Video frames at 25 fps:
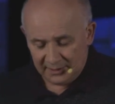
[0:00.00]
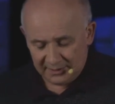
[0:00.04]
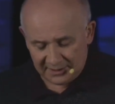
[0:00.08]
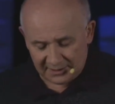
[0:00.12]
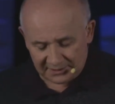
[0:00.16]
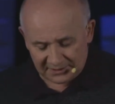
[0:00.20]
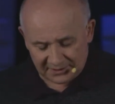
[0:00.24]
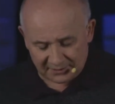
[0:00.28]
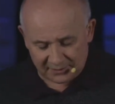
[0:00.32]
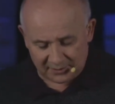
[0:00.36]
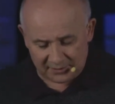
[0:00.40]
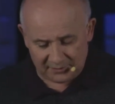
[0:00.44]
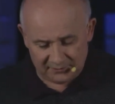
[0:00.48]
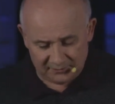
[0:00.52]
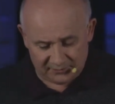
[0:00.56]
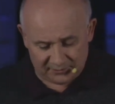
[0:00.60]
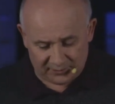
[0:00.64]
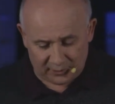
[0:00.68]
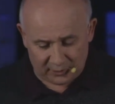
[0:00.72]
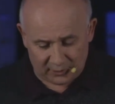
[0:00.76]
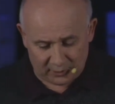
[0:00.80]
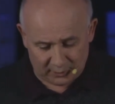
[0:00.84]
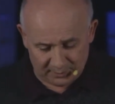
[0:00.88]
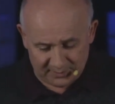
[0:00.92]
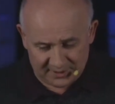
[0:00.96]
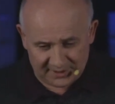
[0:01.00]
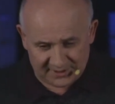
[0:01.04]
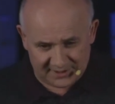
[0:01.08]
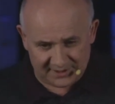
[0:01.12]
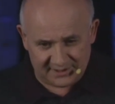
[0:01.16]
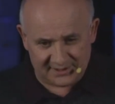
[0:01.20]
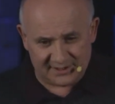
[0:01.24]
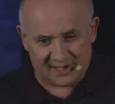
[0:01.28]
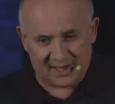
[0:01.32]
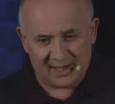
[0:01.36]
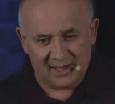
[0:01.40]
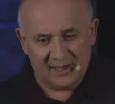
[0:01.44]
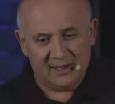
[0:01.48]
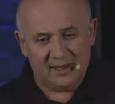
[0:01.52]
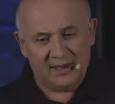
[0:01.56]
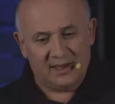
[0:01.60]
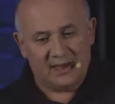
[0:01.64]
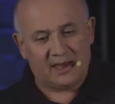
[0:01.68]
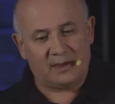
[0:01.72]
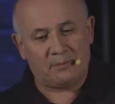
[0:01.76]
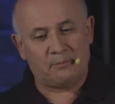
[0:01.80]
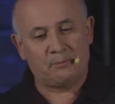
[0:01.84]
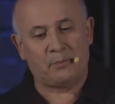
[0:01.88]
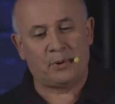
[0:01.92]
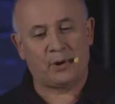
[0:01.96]
Now, to conform, this is
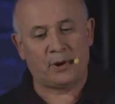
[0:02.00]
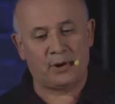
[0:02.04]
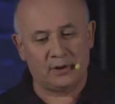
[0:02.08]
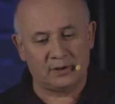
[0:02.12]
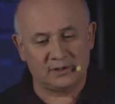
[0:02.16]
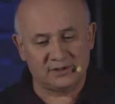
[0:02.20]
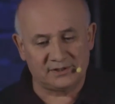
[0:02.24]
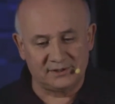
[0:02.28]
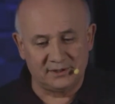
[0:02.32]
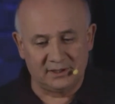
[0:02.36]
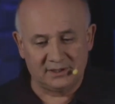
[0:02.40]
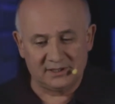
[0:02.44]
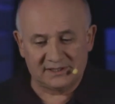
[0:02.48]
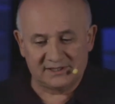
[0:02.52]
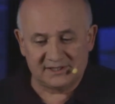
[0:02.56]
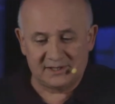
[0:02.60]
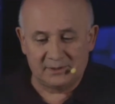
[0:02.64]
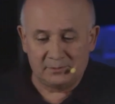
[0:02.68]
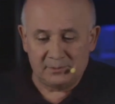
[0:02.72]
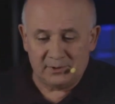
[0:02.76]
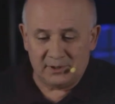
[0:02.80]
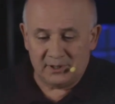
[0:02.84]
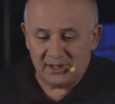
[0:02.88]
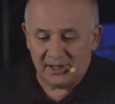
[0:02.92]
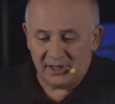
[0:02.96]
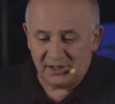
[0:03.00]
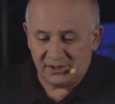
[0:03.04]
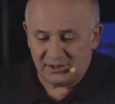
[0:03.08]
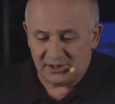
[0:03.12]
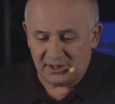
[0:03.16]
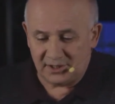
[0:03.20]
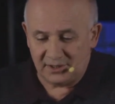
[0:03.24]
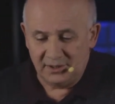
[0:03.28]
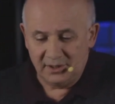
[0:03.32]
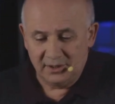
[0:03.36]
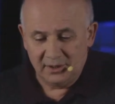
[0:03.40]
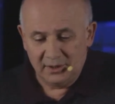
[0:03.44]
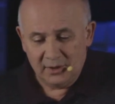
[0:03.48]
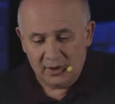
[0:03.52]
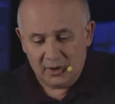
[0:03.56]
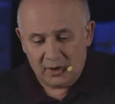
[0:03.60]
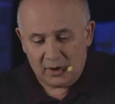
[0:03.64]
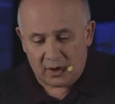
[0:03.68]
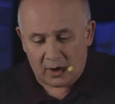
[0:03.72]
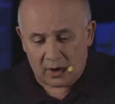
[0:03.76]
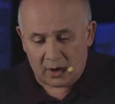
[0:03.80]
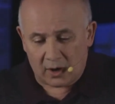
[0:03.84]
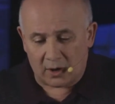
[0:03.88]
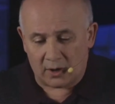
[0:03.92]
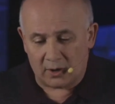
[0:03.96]
a personal assimilation
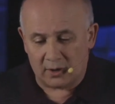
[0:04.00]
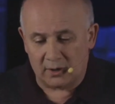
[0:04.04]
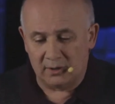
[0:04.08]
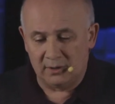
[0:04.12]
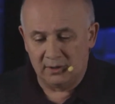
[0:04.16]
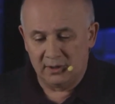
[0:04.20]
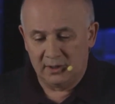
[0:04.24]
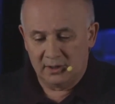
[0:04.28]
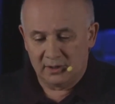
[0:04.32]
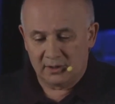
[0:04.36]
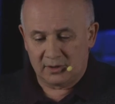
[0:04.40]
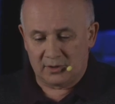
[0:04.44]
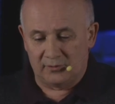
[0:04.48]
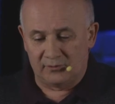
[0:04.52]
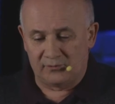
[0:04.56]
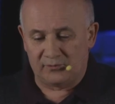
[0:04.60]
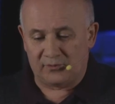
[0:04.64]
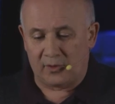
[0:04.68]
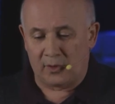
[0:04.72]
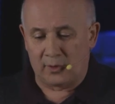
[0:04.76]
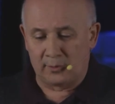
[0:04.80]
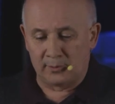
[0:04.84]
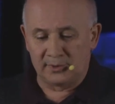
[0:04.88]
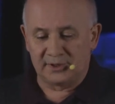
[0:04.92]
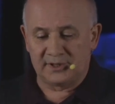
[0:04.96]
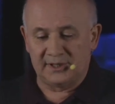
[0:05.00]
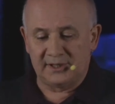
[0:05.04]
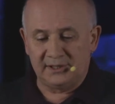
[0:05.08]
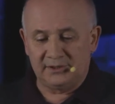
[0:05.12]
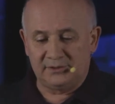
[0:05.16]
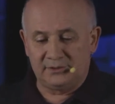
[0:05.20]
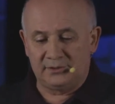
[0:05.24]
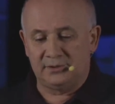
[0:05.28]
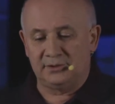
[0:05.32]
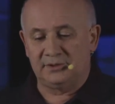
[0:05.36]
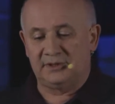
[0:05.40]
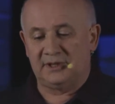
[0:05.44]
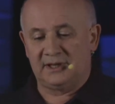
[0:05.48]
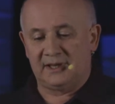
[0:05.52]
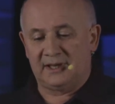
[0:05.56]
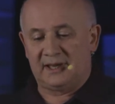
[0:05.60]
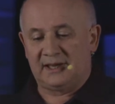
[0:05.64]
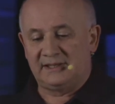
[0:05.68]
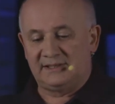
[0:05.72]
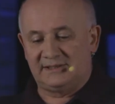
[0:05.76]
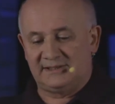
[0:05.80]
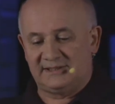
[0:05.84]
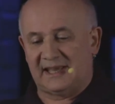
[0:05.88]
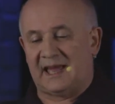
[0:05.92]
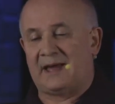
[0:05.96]
or conformity to the
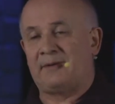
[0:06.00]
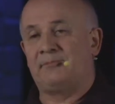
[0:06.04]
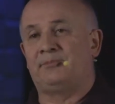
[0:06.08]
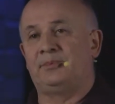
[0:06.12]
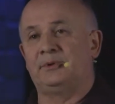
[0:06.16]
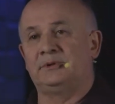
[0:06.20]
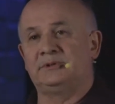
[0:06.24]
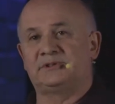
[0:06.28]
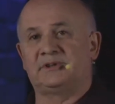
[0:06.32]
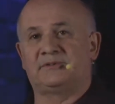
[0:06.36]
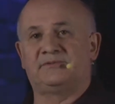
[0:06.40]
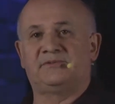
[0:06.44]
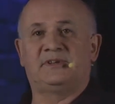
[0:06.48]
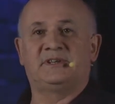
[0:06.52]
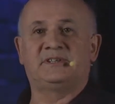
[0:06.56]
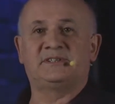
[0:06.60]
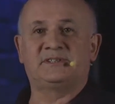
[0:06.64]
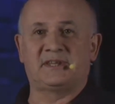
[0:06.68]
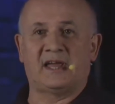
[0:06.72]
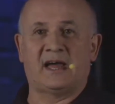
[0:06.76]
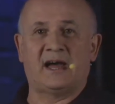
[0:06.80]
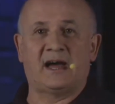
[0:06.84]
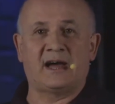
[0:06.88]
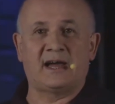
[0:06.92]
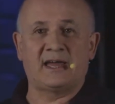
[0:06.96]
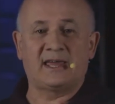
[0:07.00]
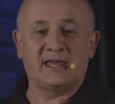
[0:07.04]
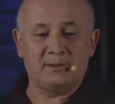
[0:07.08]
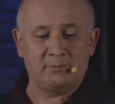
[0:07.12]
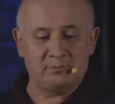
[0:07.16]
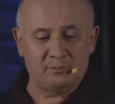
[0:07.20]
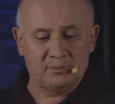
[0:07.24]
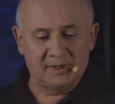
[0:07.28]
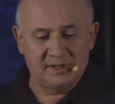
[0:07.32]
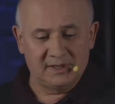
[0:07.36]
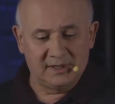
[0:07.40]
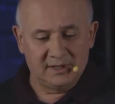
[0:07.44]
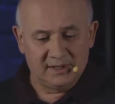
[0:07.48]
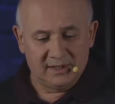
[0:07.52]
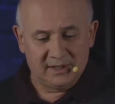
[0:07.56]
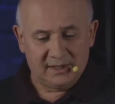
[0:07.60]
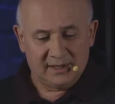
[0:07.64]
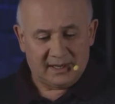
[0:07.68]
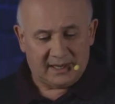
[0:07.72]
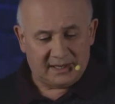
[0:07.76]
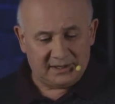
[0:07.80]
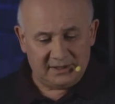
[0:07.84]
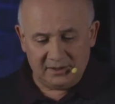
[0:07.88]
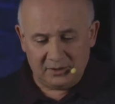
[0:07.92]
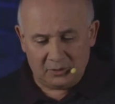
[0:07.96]
examples of this time.
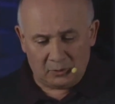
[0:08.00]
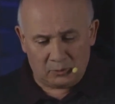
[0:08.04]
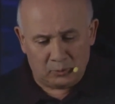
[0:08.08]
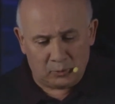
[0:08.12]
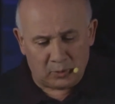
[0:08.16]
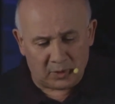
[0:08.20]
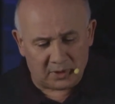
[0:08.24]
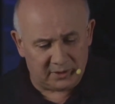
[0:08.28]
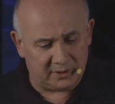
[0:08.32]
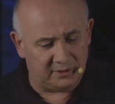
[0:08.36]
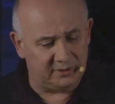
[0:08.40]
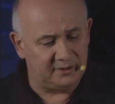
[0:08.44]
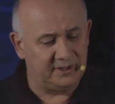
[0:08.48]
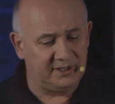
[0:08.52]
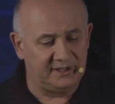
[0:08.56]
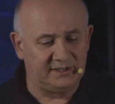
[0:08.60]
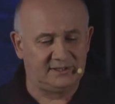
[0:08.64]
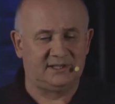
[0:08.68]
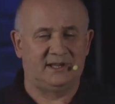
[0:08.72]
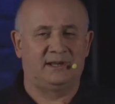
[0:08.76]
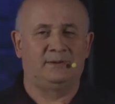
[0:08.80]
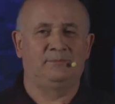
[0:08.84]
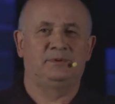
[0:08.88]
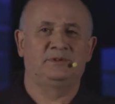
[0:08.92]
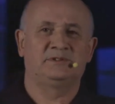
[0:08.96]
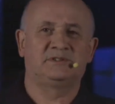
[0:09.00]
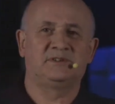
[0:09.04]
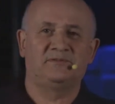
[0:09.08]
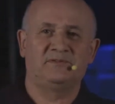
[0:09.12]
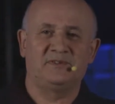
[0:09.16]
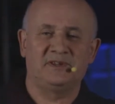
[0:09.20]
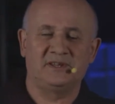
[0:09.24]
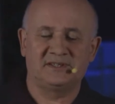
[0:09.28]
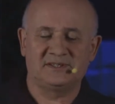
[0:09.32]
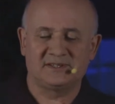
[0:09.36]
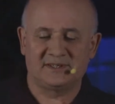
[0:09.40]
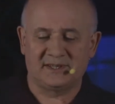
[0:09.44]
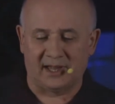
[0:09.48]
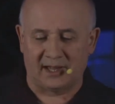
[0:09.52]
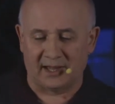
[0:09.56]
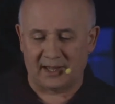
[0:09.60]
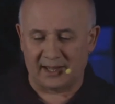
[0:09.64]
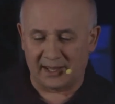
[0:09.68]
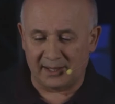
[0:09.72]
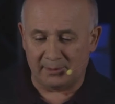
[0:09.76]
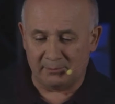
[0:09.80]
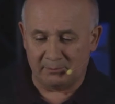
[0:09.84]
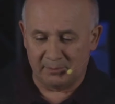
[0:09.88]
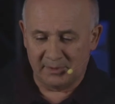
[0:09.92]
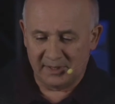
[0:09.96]
And you know, what are the examples of this
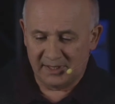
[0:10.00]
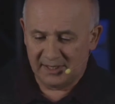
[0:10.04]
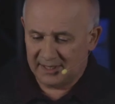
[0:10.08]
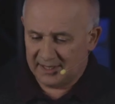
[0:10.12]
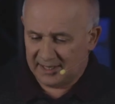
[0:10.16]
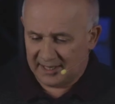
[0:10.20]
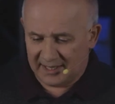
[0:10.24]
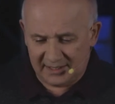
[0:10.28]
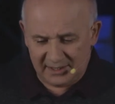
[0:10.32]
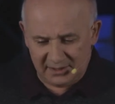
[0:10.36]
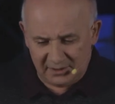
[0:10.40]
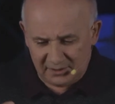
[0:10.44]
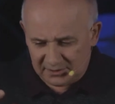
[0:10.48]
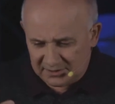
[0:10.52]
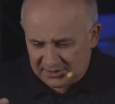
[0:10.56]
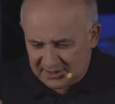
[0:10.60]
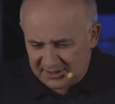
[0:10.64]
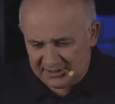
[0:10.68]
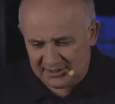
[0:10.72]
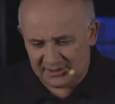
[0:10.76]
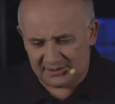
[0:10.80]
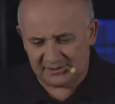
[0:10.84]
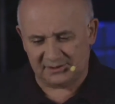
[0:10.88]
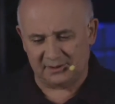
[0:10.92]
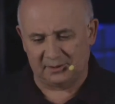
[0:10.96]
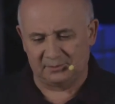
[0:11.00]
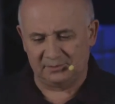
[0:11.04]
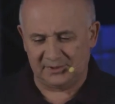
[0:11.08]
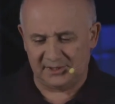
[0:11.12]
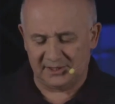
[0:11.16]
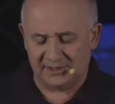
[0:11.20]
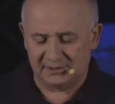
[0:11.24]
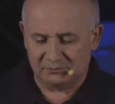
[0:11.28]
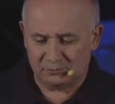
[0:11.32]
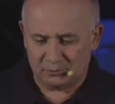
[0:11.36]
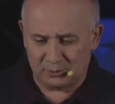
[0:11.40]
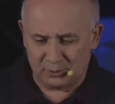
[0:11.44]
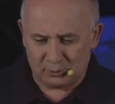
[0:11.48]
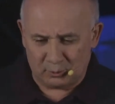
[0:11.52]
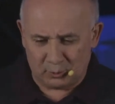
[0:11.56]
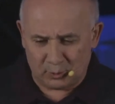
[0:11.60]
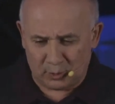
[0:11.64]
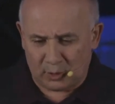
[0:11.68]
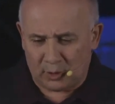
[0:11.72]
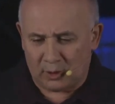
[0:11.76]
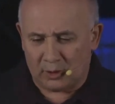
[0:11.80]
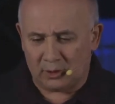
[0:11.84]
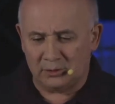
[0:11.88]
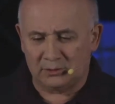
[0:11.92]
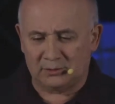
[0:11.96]
time? And you know, this is something
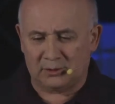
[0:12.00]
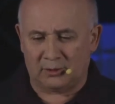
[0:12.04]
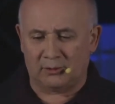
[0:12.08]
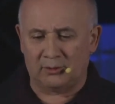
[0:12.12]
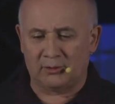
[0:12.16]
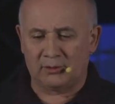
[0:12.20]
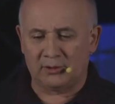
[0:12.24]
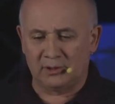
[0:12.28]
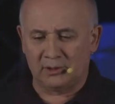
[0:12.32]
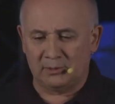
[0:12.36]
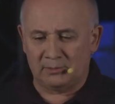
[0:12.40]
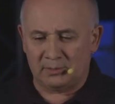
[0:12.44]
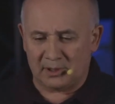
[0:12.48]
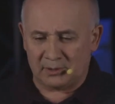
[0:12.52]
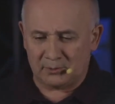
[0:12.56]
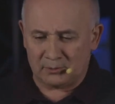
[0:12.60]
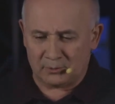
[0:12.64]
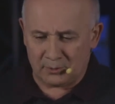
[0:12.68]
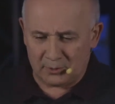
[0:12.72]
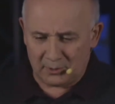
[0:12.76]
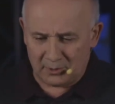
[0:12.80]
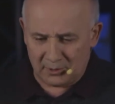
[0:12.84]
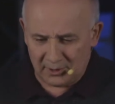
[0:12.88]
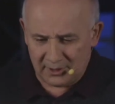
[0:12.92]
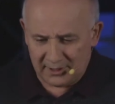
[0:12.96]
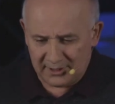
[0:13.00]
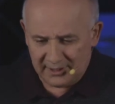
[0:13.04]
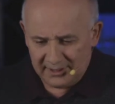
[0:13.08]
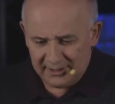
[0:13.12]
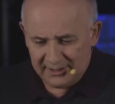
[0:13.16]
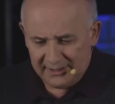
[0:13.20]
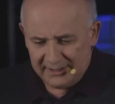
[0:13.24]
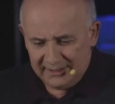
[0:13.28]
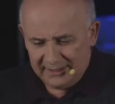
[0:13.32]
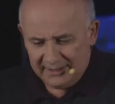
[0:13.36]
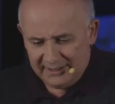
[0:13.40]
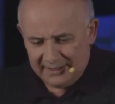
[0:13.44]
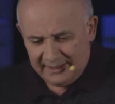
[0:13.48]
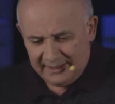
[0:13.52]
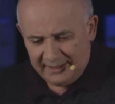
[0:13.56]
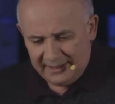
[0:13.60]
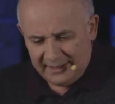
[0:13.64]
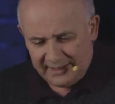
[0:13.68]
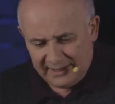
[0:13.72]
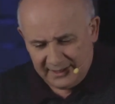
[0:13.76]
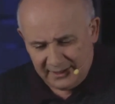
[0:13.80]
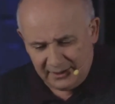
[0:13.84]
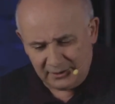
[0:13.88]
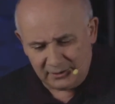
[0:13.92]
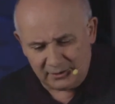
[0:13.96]
we're all talking about, we're all
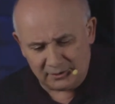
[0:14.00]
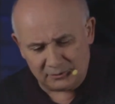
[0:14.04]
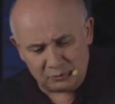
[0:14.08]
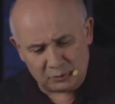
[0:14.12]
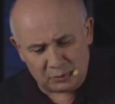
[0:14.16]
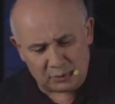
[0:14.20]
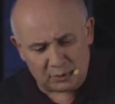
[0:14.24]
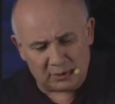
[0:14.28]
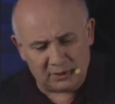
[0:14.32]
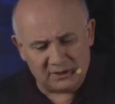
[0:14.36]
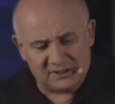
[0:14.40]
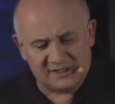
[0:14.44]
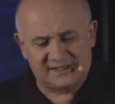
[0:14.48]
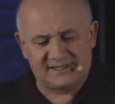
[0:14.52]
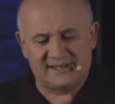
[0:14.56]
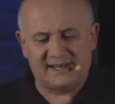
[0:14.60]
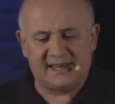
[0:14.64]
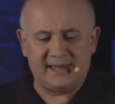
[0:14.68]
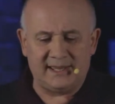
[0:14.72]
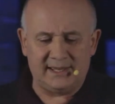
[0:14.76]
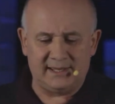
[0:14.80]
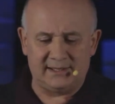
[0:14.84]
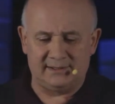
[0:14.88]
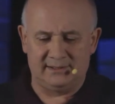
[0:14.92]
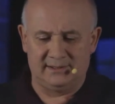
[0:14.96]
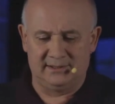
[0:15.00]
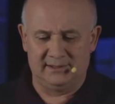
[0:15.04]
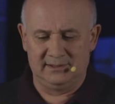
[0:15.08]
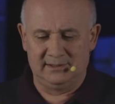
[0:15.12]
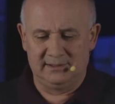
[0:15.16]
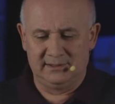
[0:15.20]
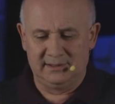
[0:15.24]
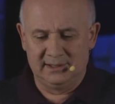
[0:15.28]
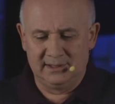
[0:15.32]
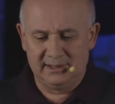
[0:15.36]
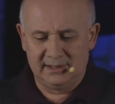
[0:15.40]
hearing, we're all saying.